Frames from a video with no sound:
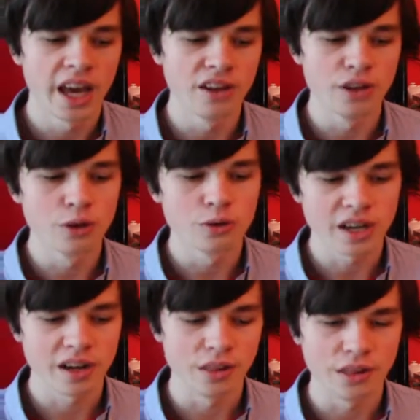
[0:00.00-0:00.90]
and you don't
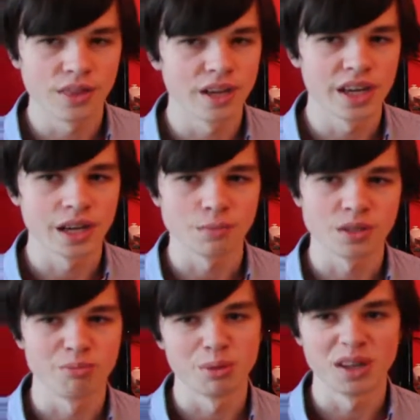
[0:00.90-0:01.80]
care that the game's
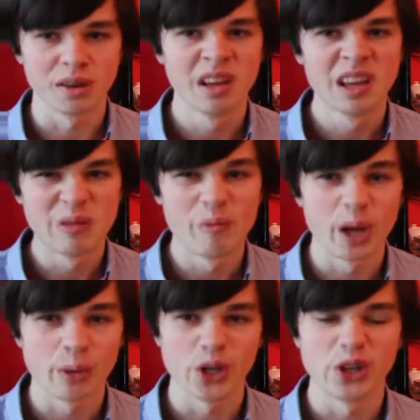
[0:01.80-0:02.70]
a bit,
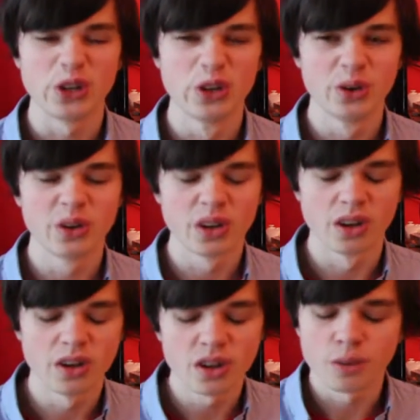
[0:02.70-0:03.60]
maybe
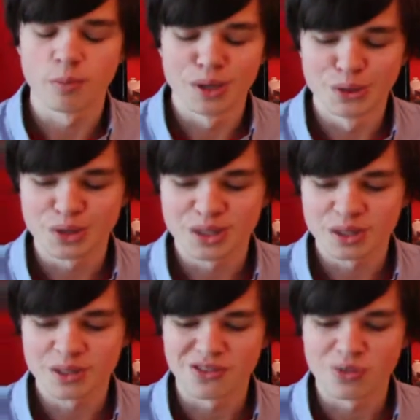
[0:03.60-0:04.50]
not the most
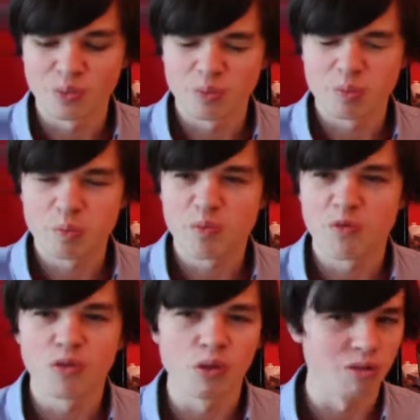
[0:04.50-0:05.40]

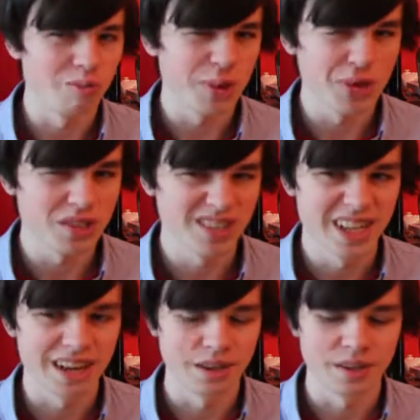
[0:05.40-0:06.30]
full of
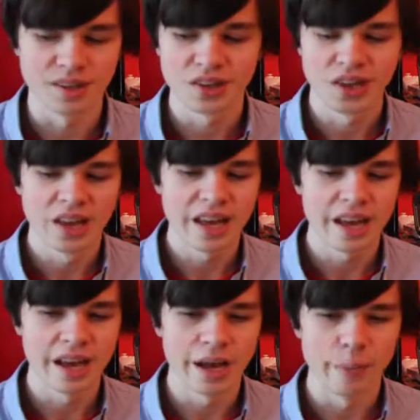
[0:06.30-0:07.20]
personality,
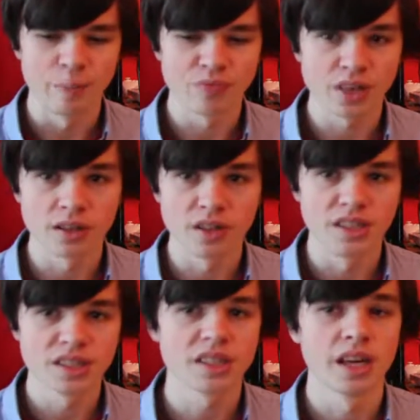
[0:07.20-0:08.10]
um,
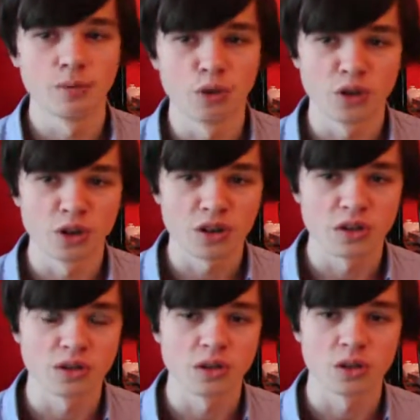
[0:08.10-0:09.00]
then this game will knock
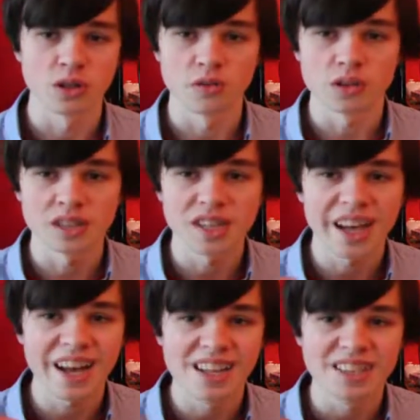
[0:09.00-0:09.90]
your socks off because it
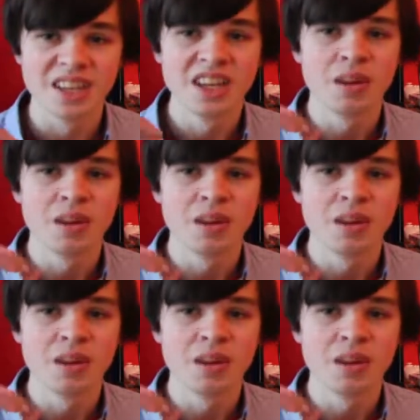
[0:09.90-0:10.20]
has